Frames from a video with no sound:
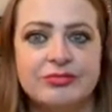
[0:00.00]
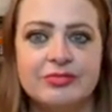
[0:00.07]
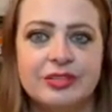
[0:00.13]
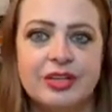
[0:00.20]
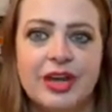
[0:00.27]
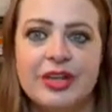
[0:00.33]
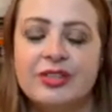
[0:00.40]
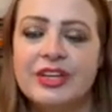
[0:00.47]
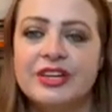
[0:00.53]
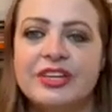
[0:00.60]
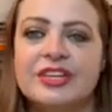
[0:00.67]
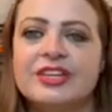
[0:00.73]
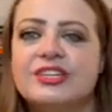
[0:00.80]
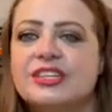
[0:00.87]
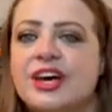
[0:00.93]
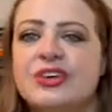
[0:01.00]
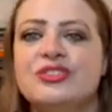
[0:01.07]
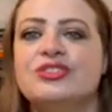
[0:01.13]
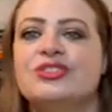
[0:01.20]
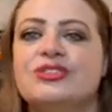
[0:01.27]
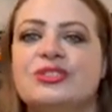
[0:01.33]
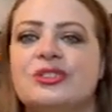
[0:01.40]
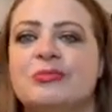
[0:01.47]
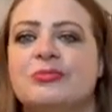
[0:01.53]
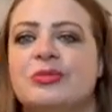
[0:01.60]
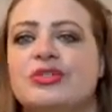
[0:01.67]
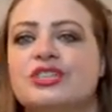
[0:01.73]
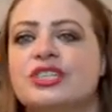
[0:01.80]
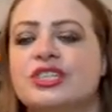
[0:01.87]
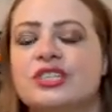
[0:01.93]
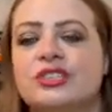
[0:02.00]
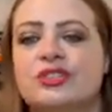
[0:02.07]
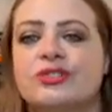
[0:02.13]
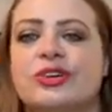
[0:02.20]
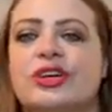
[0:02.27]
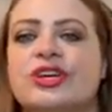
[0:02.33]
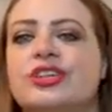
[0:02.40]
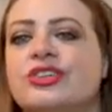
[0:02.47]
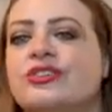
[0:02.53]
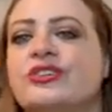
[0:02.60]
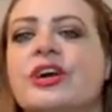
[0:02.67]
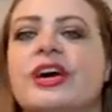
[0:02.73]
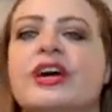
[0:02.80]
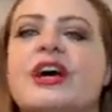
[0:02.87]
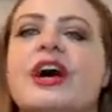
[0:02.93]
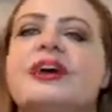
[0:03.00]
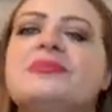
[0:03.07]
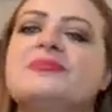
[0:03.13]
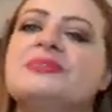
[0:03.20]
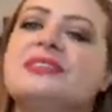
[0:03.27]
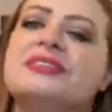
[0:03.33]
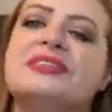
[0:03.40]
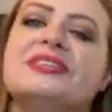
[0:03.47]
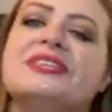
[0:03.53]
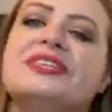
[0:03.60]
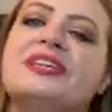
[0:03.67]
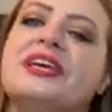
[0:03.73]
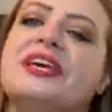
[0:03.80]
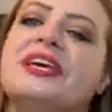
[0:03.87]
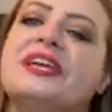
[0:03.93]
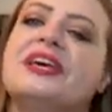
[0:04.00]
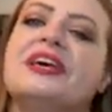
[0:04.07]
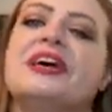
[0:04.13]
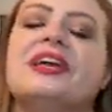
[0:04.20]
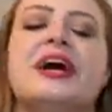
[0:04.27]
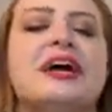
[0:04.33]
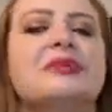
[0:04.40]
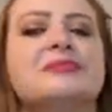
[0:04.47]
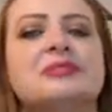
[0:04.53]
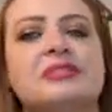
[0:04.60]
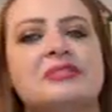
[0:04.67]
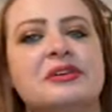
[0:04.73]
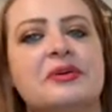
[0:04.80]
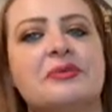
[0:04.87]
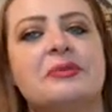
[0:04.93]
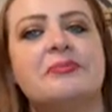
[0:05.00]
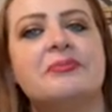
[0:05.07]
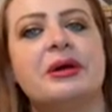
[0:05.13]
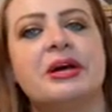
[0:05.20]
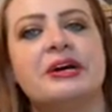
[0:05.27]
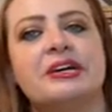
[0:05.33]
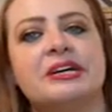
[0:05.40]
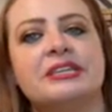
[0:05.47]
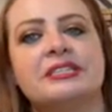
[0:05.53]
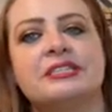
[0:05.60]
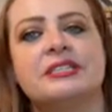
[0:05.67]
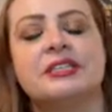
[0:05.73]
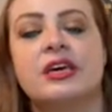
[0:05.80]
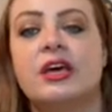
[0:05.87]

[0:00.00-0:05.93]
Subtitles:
And then he tells you some bullshit story and you're like, I'm such an idiot. I'm so embarrassed.